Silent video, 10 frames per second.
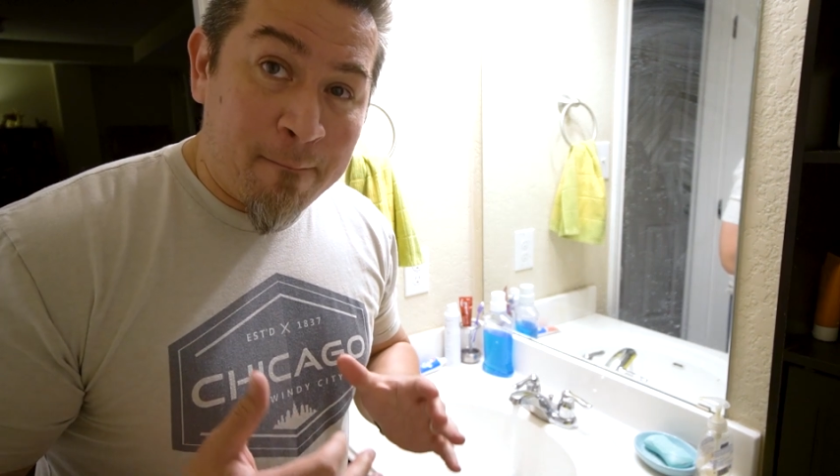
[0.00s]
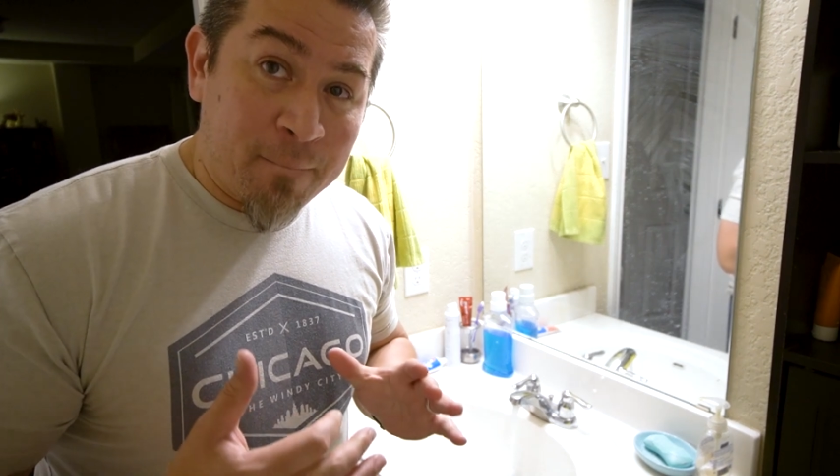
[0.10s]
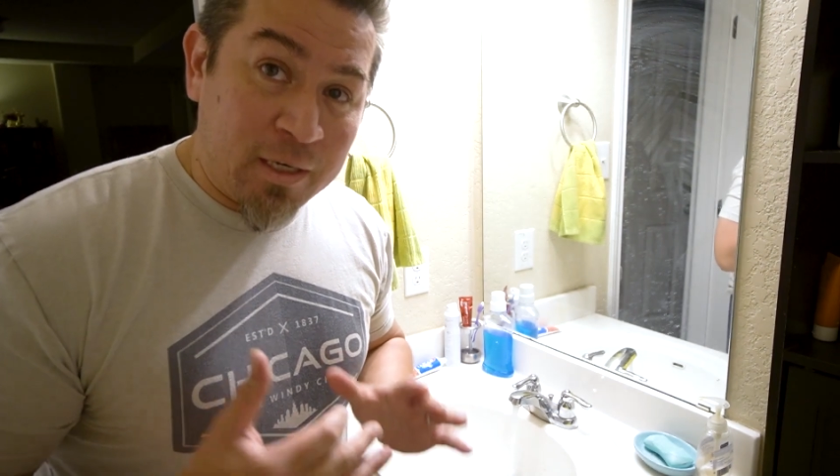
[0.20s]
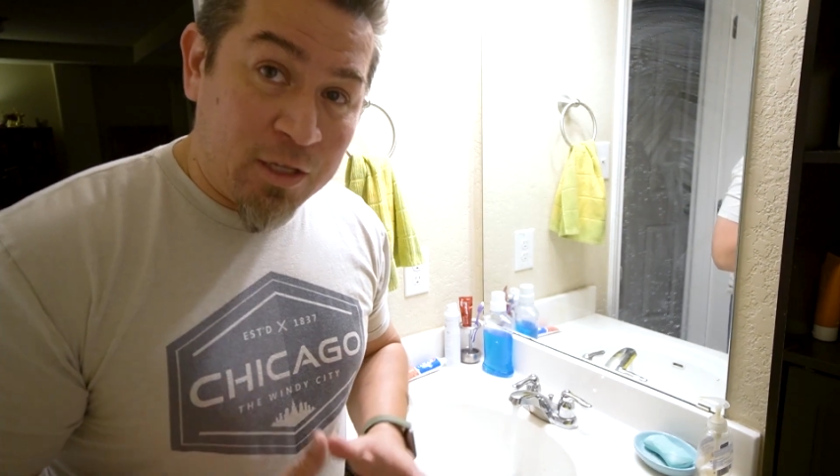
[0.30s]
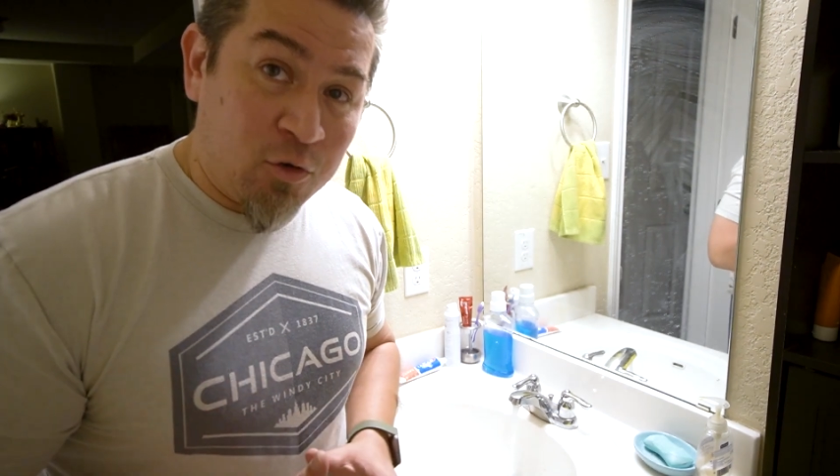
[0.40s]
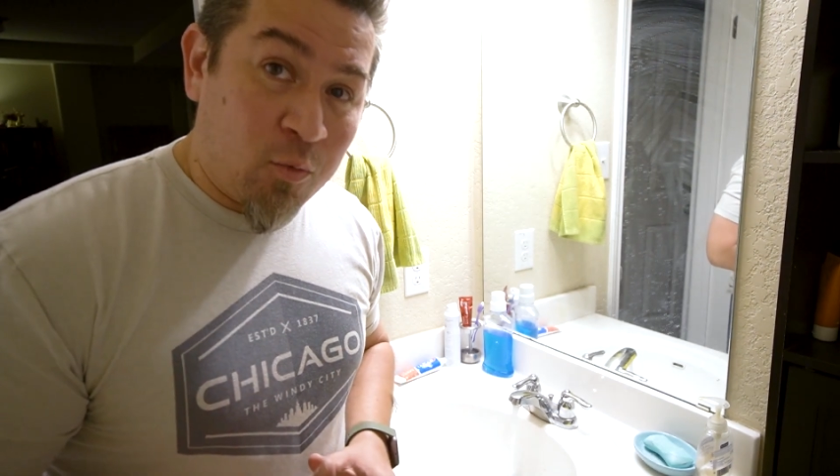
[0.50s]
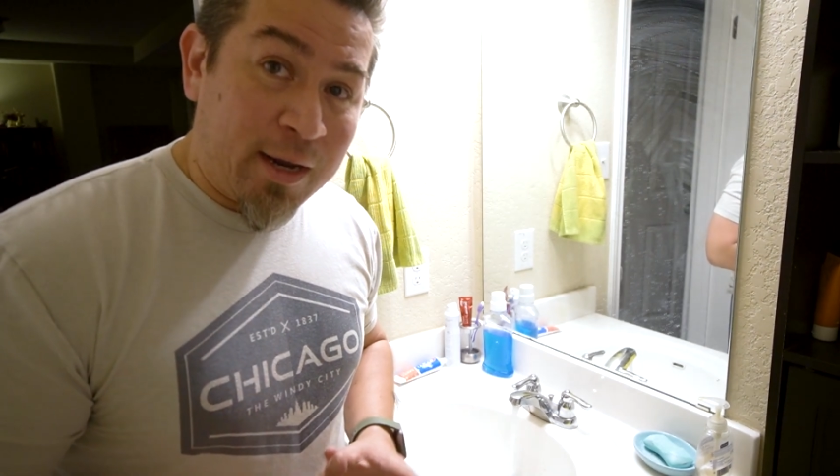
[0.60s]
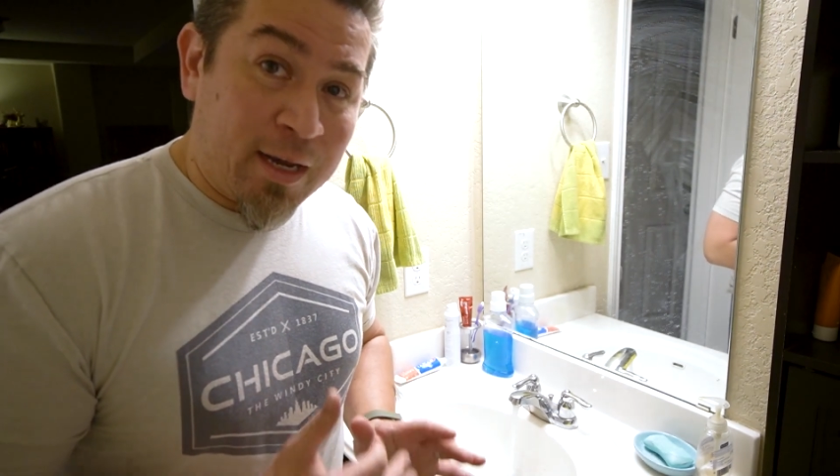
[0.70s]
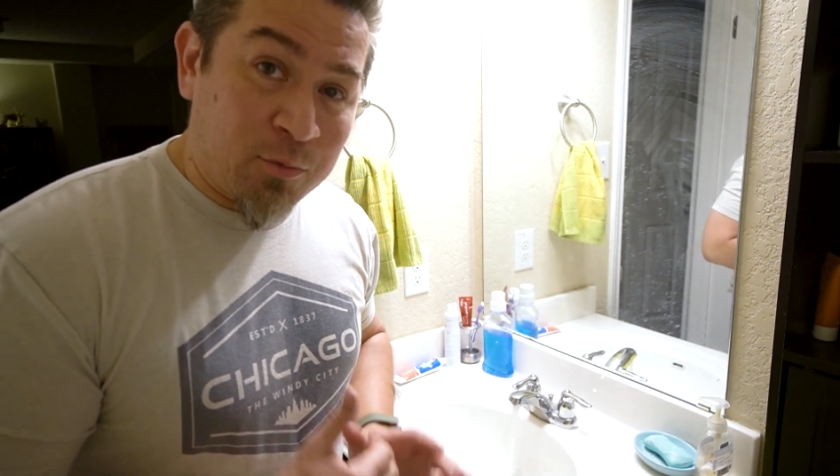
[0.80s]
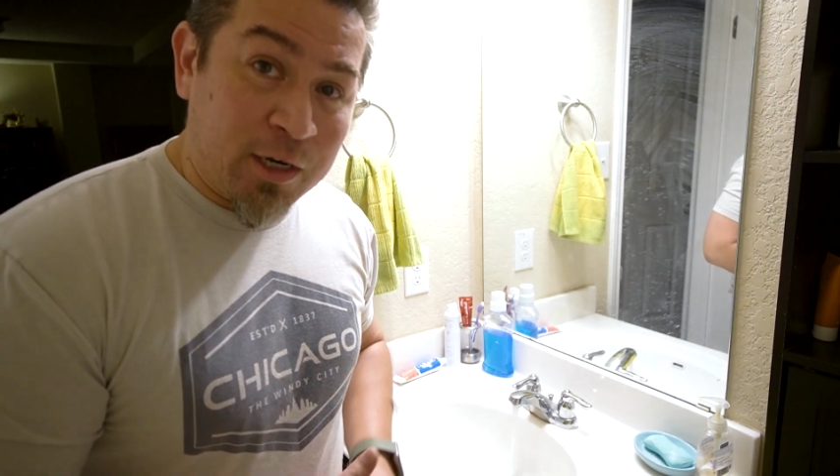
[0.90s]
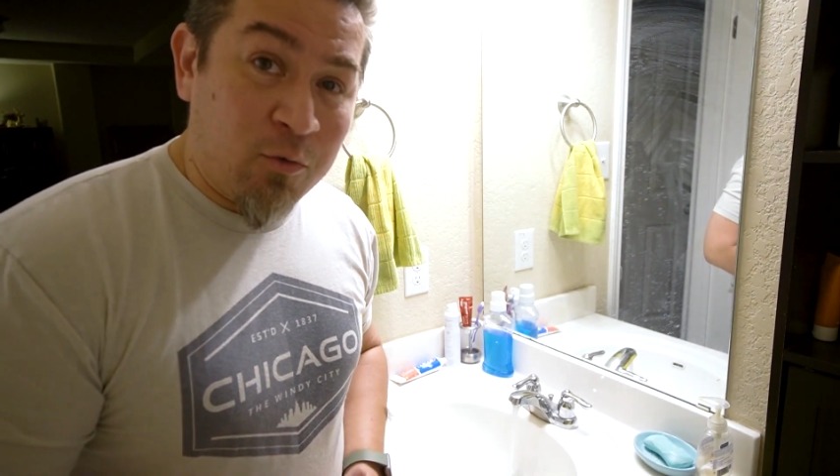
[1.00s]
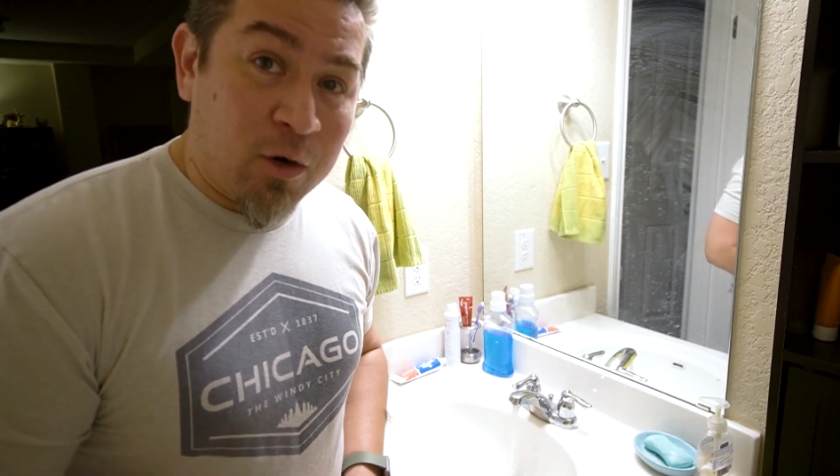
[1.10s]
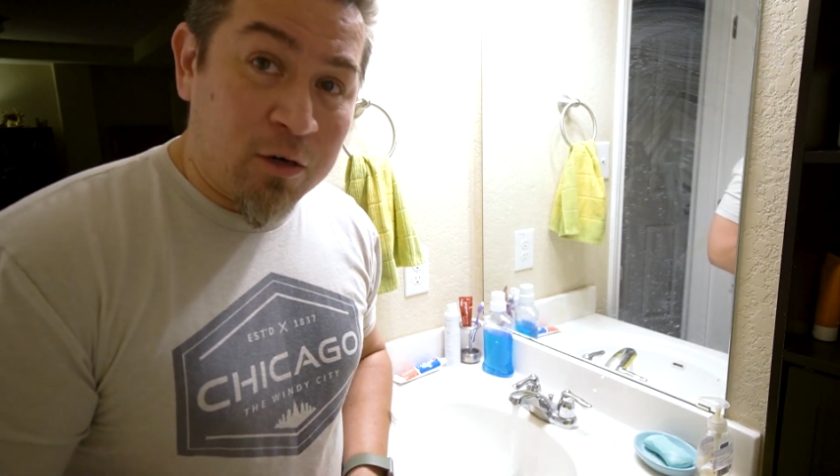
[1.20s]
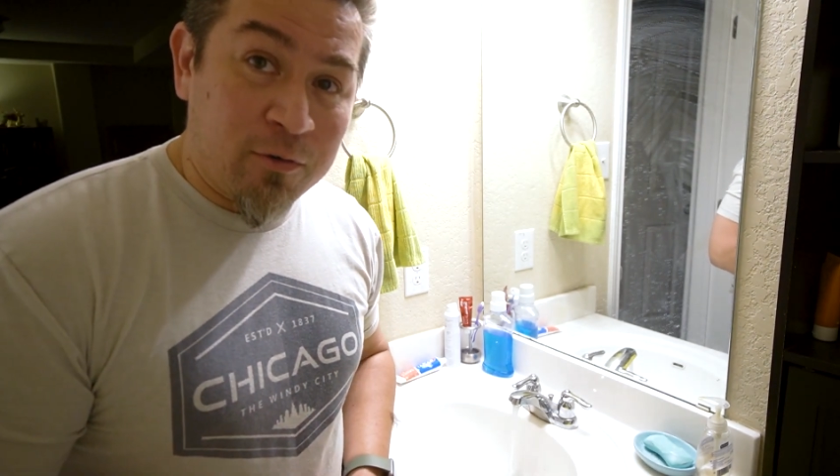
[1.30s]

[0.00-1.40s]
But either way, I'm running water